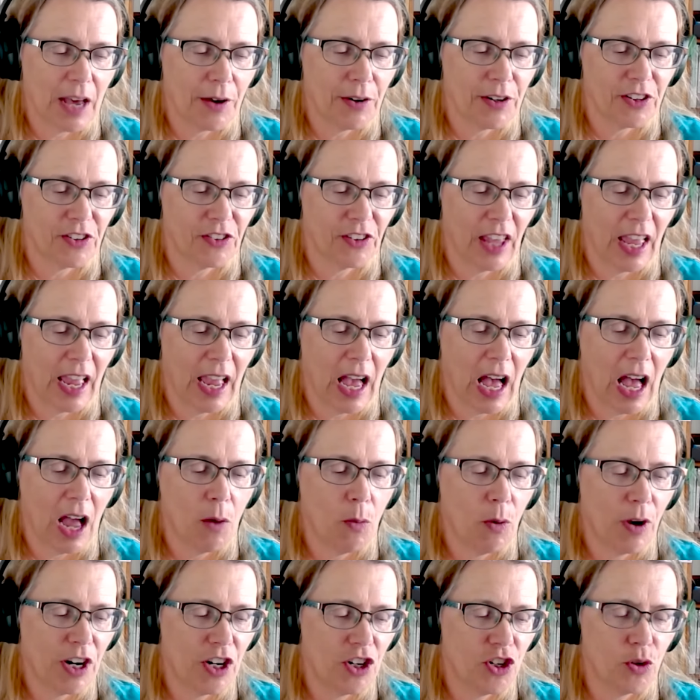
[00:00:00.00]
say, I
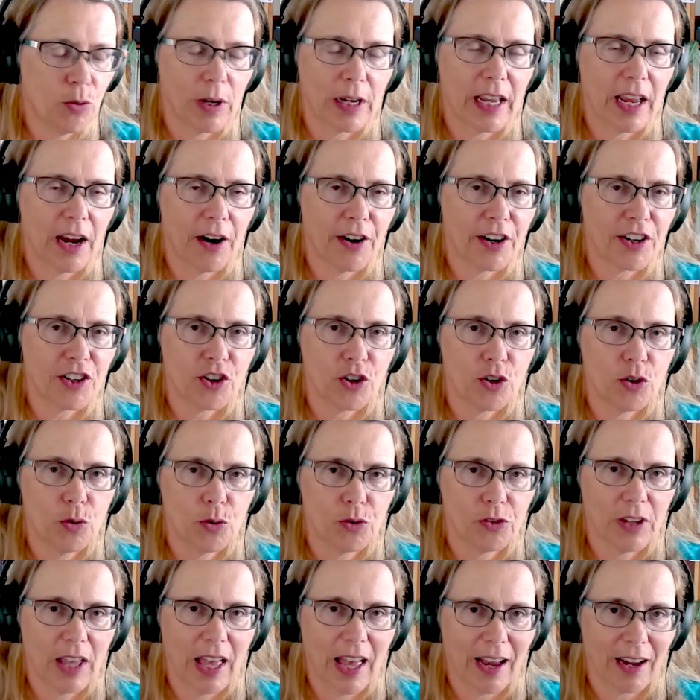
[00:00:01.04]
want to do a character
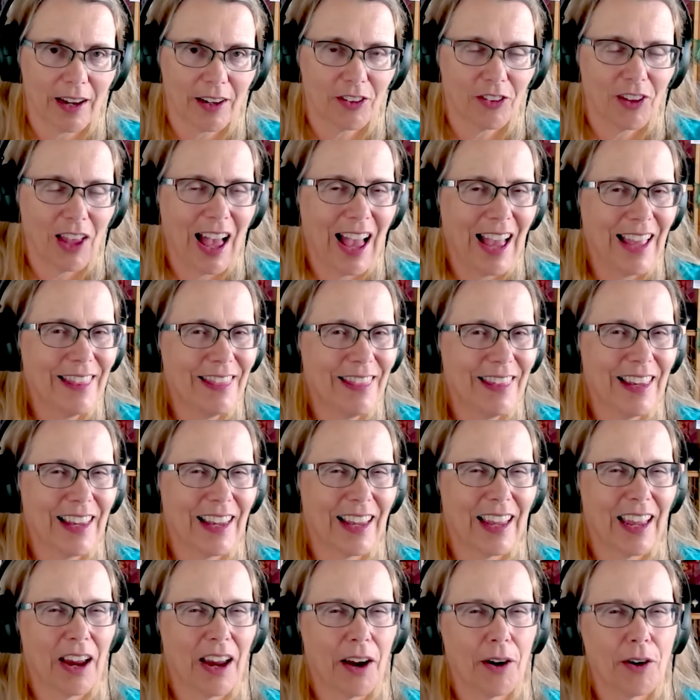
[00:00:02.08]
who's X. I think
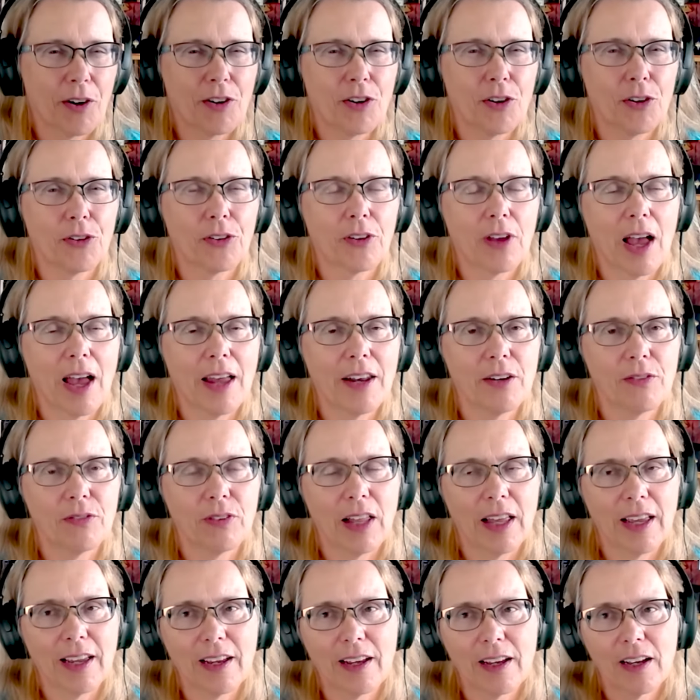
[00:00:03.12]
characters kind of
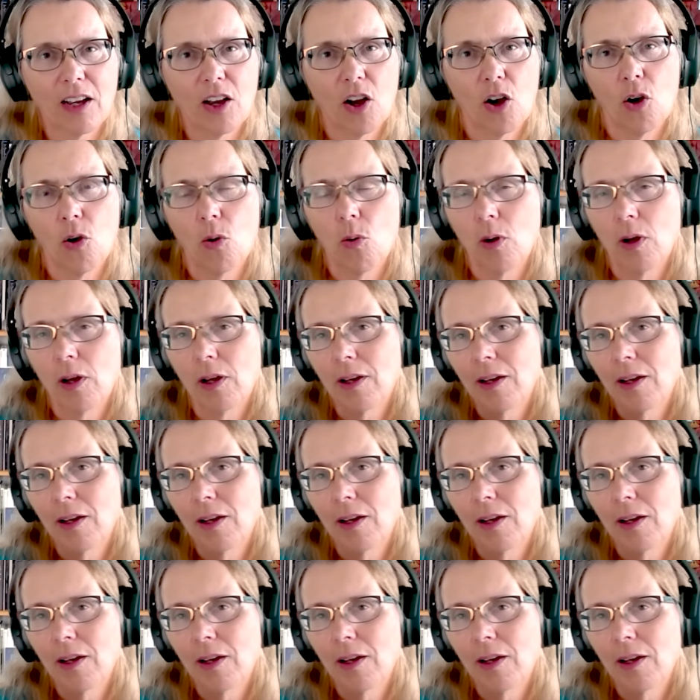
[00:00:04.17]
go.